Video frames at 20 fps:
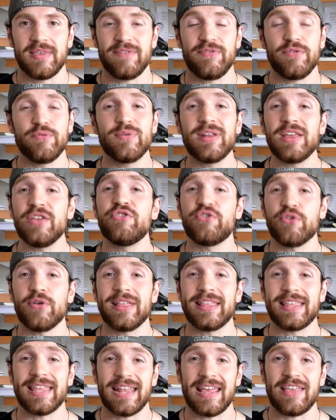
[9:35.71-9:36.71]
If you really
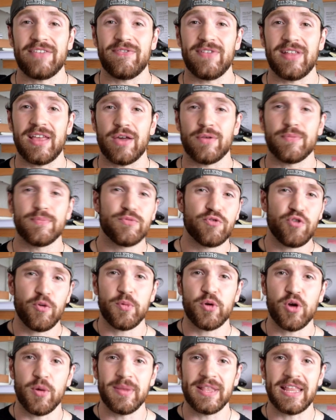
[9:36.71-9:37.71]
enjoyed today's video,
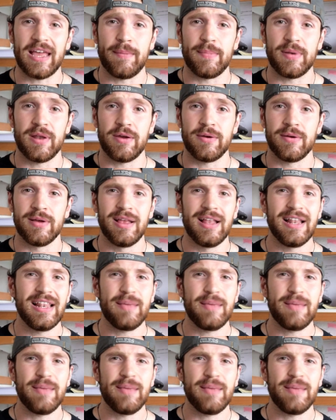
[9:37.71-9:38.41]
drop a comment down below.